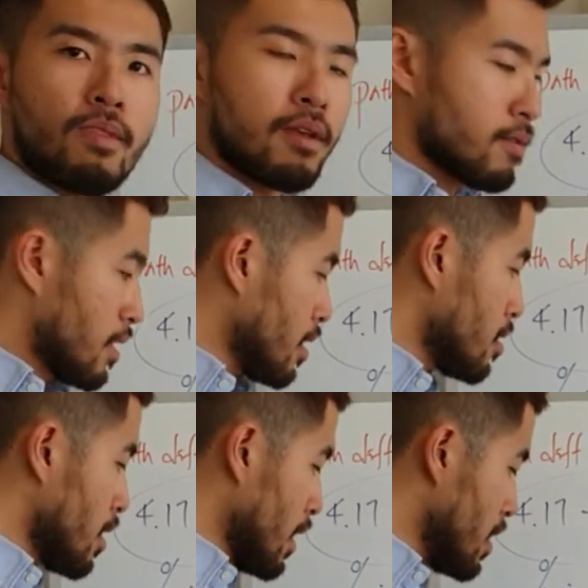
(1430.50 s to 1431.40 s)
this is the
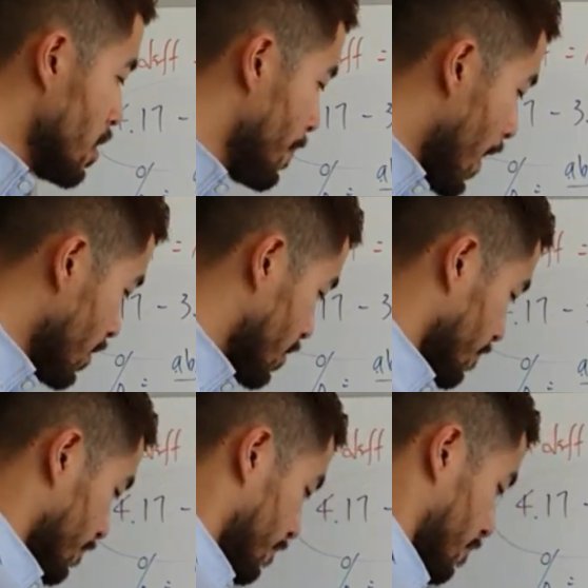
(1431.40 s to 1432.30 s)
easy part,
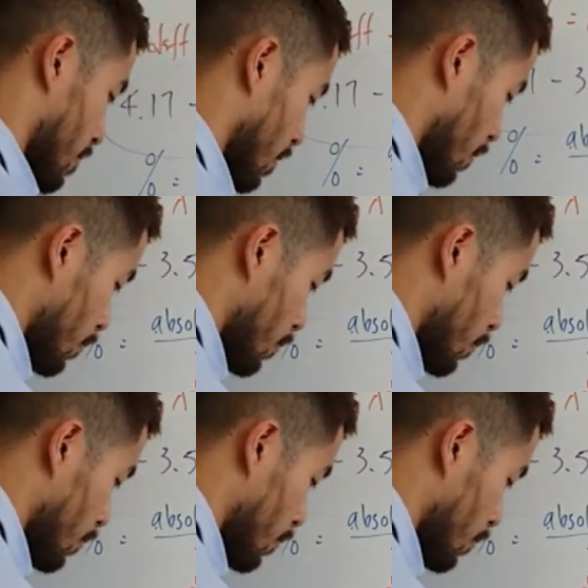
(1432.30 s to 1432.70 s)
which